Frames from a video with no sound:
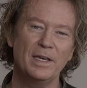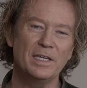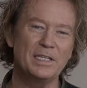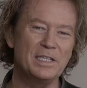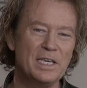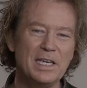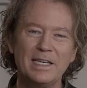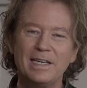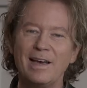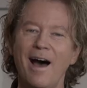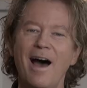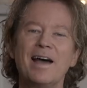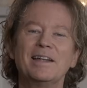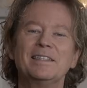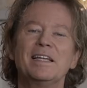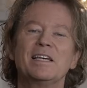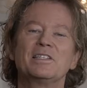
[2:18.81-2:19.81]
You see,
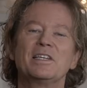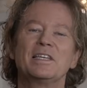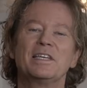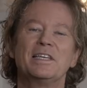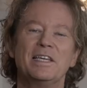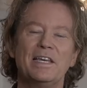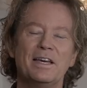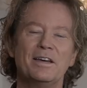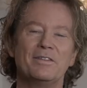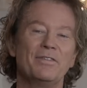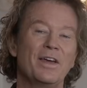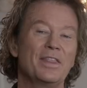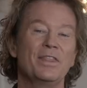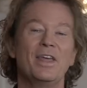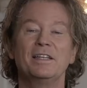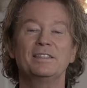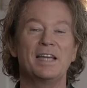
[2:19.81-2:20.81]
God doesn't give
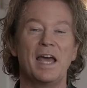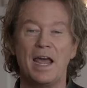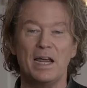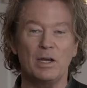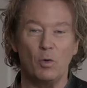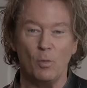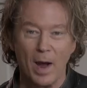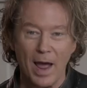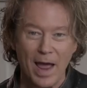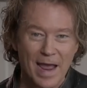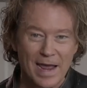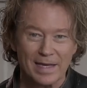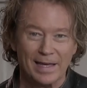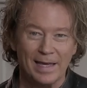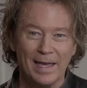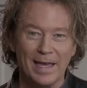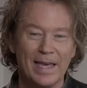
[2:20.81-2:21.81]
and then take
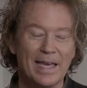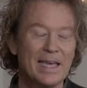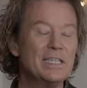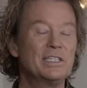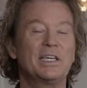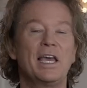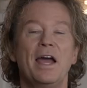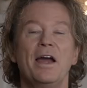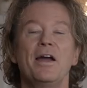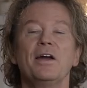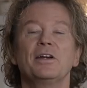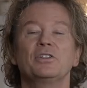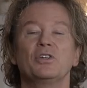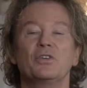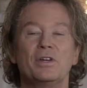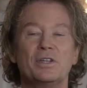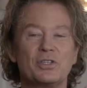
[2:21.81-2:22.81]
away. His
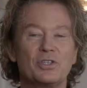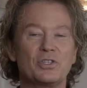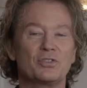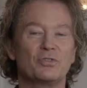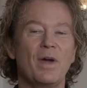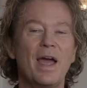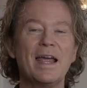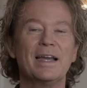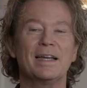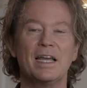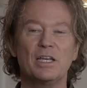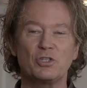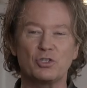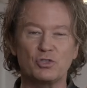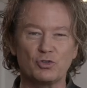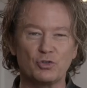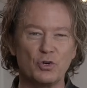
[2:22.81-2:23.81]
character is straight,
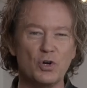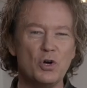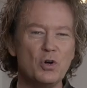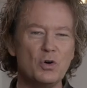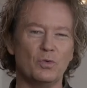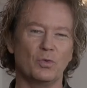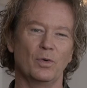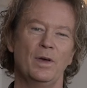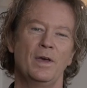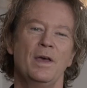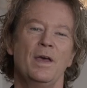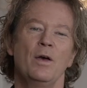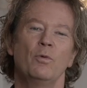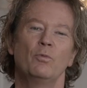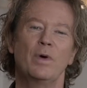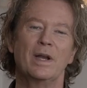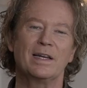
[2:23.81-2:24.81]
it's true.
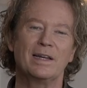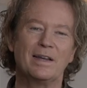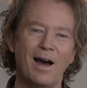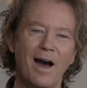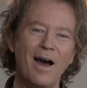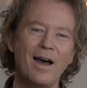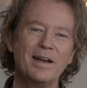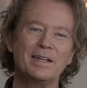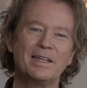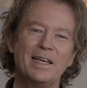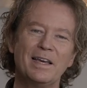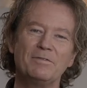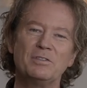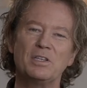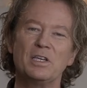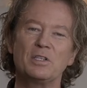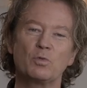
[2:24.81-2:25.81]
When God
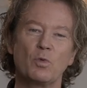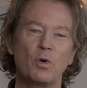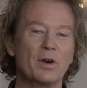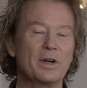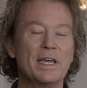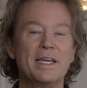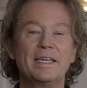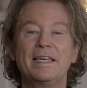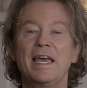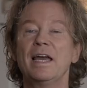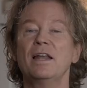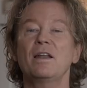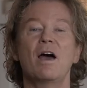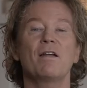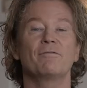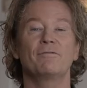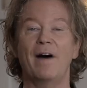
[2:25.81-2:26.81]
gives His word, He
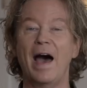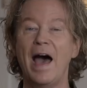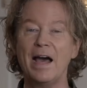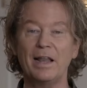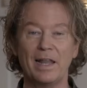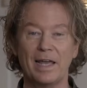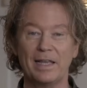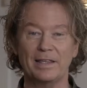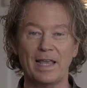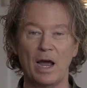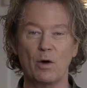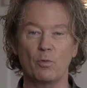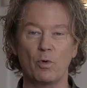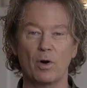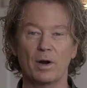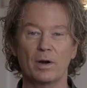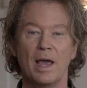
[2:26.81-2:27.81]
cannot violate that
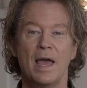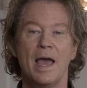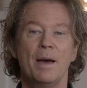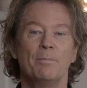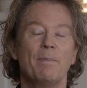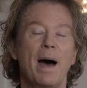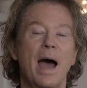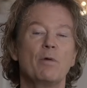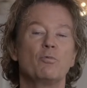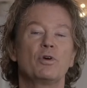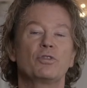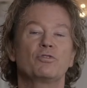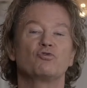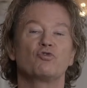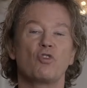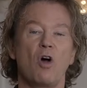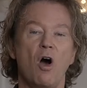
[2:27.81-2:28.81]
word by
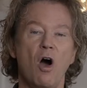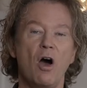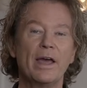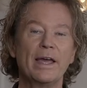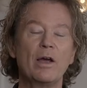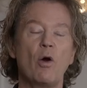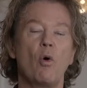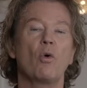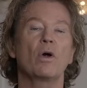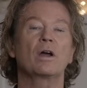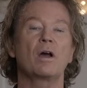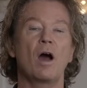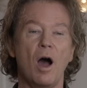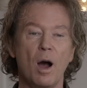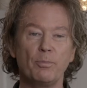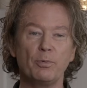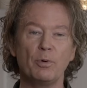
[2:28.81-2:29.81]
withdrawing or
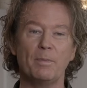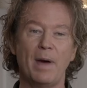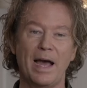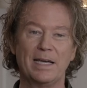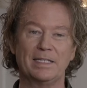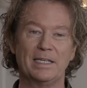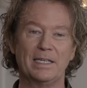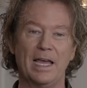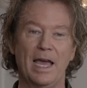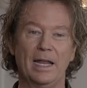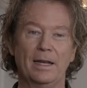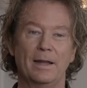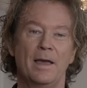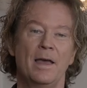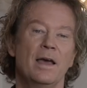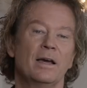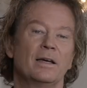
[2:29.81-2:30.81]
compromising it.
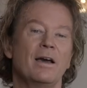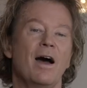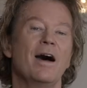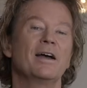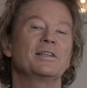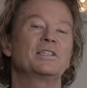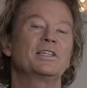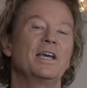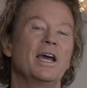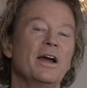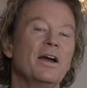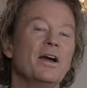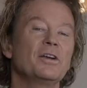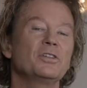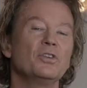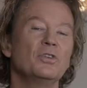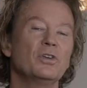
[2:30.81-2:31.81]
God's
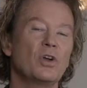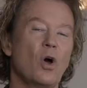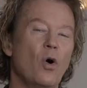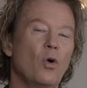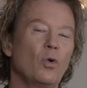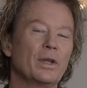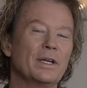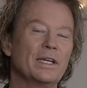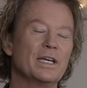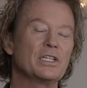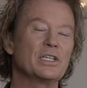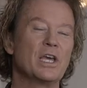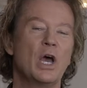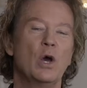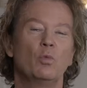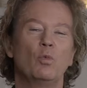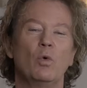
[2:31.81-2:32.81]
character and holiness
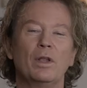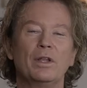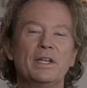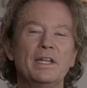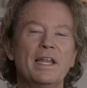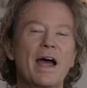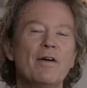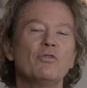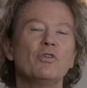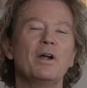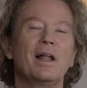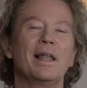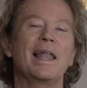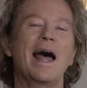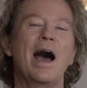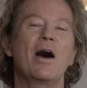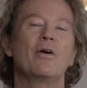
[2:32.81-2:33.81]
will never
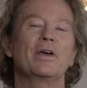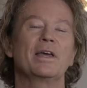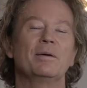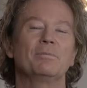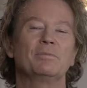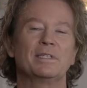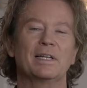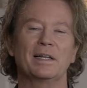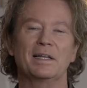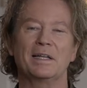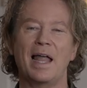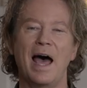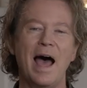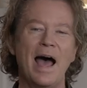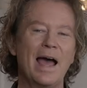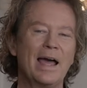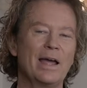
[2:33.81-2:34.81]
allow Him to
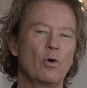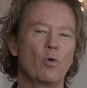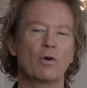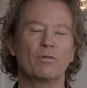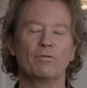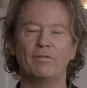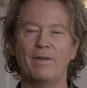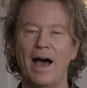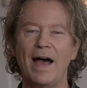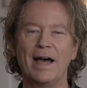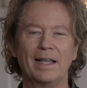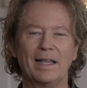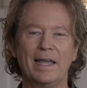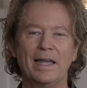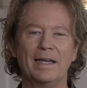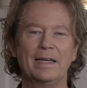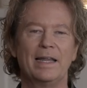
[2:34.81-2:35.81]
lie or
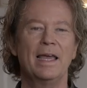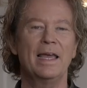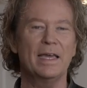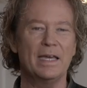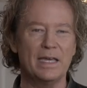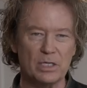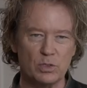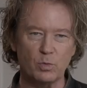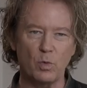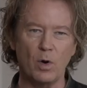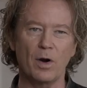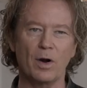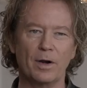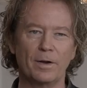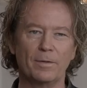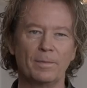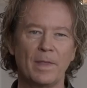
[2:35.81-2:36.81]
violate His
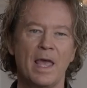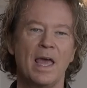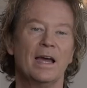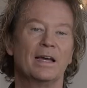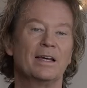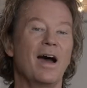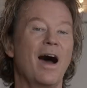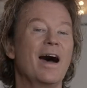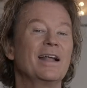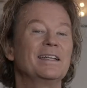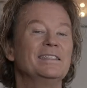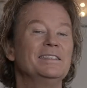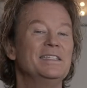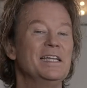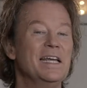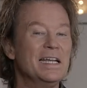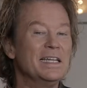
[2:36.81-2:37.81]
word.
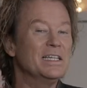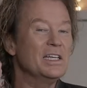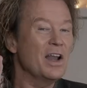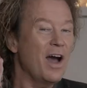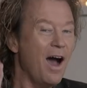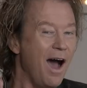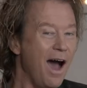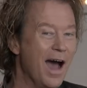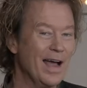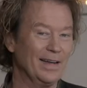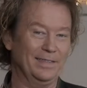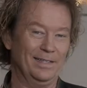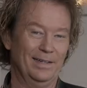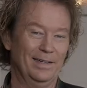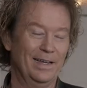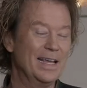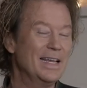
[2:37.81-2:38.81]
God did
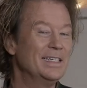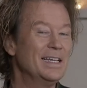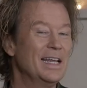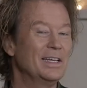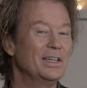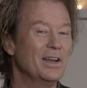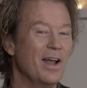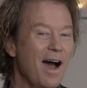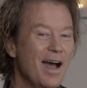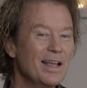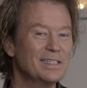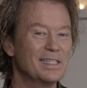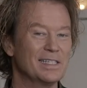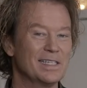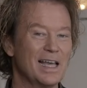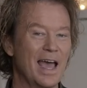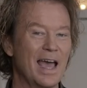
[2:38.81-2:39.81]
not, He did not
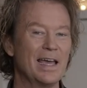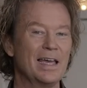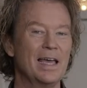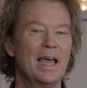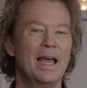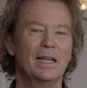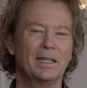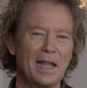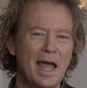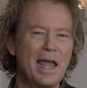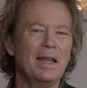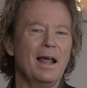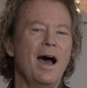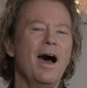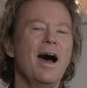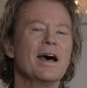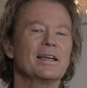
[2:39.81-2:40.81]
say, let
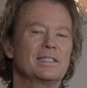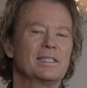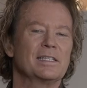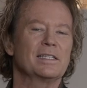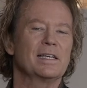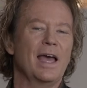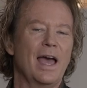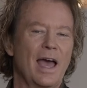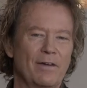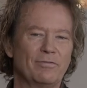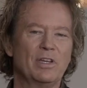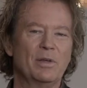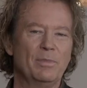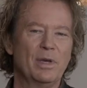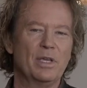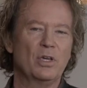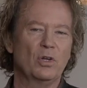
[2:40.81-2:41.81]
us have
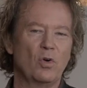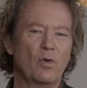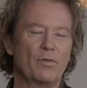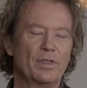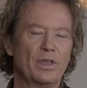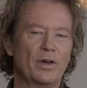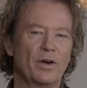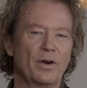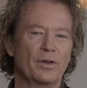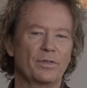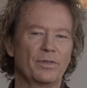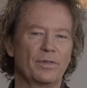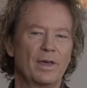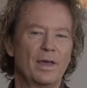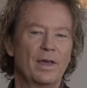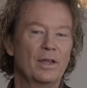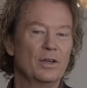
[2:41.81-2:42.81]
dominion over the earth.
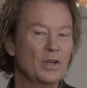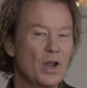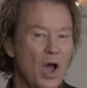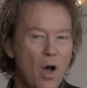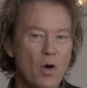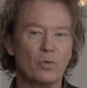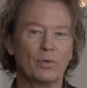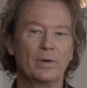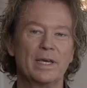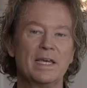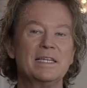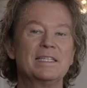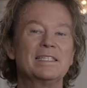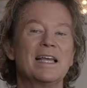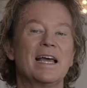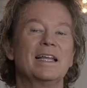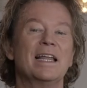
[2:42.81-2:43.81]
No, he
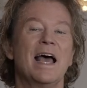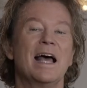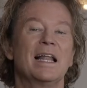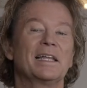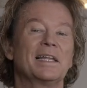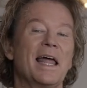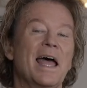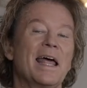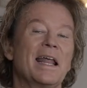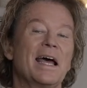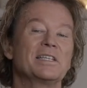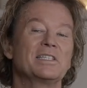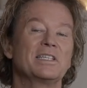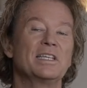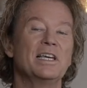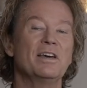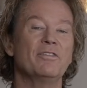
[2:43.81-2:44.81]
said, let
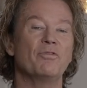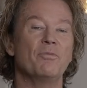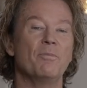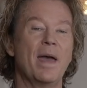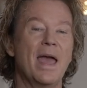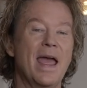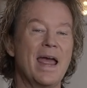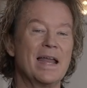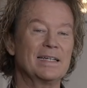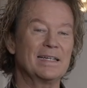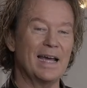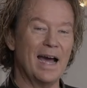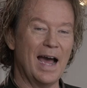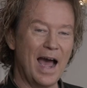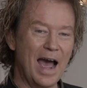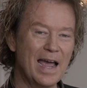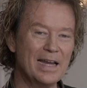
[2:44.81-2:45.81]
us give
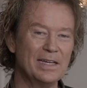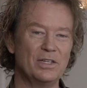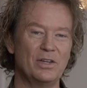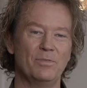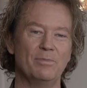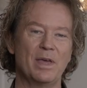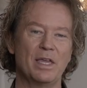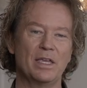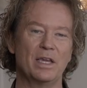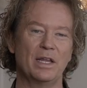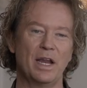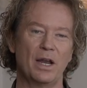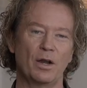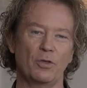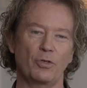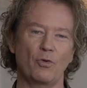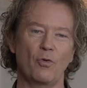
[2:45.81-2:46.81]
mankind dominion
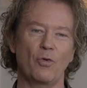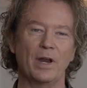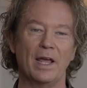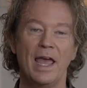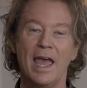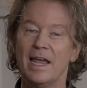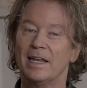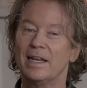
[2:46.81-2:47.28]
and authority.